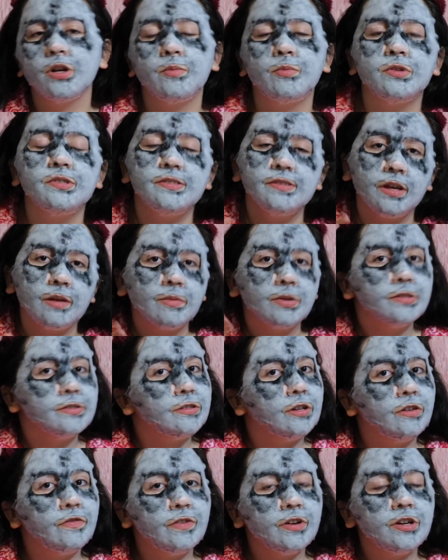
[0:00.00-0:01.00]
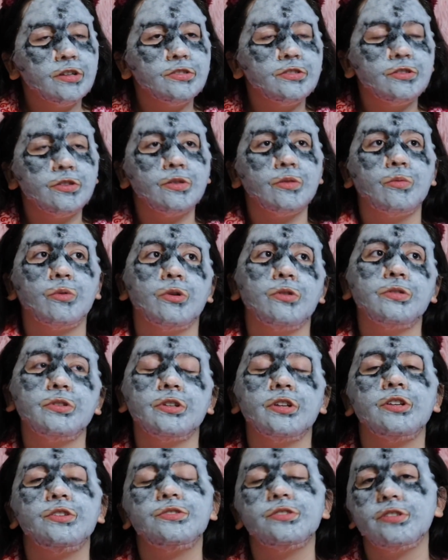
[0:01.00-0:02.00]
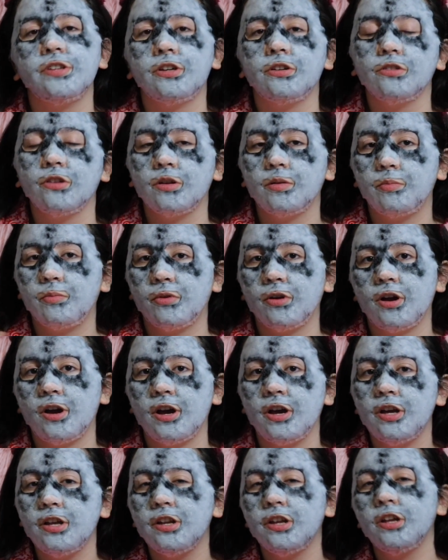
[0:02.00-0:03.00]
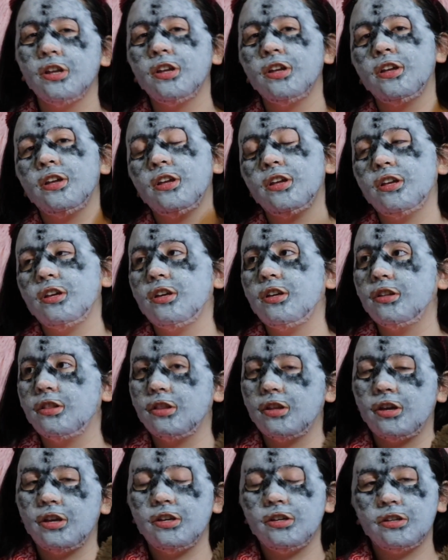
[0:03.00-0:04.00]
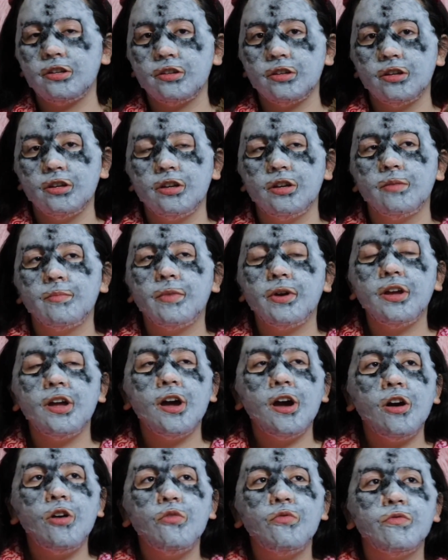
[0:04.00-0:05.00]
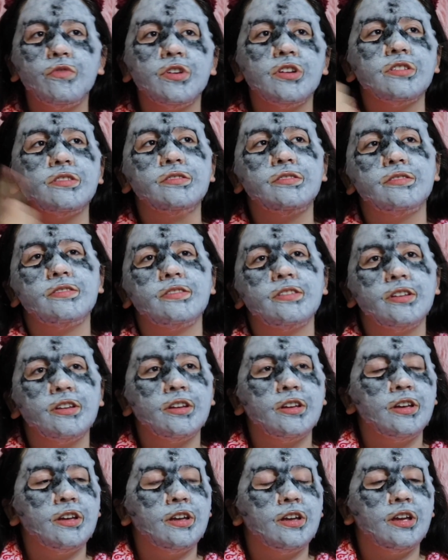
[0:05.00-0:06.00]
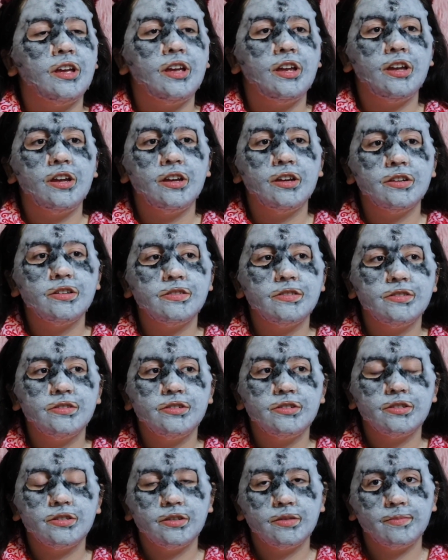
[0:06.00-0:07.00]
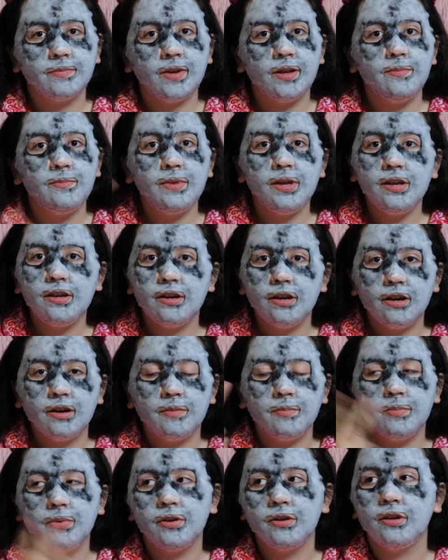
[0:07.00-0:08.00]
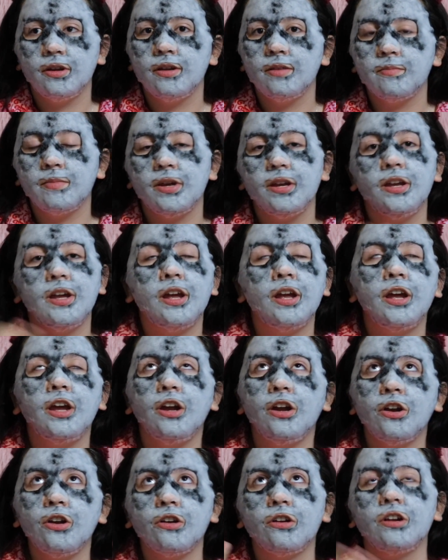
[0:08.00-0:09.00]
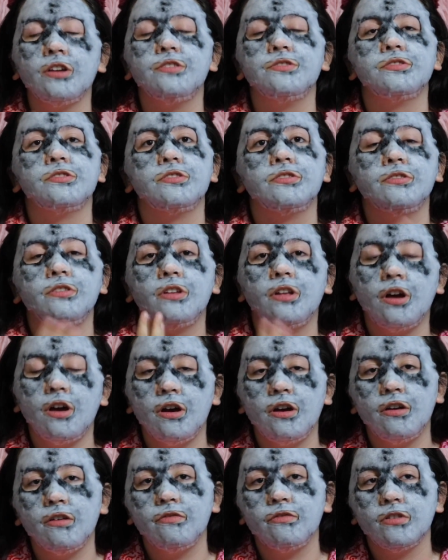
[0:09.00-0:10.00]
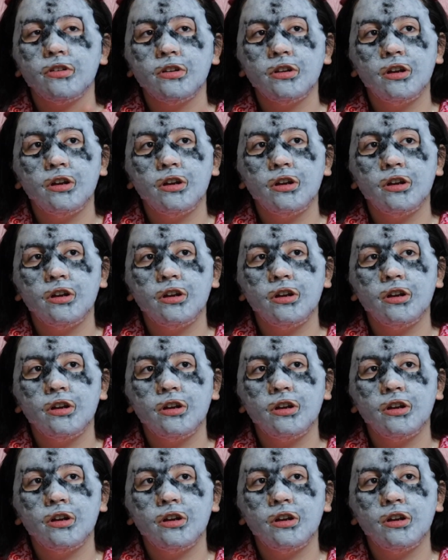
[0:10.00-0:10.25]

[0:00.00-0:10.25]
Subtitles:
present myself as to the world, and I used to take a lot of pride in like my outfits and my makeup and my hair. I used to love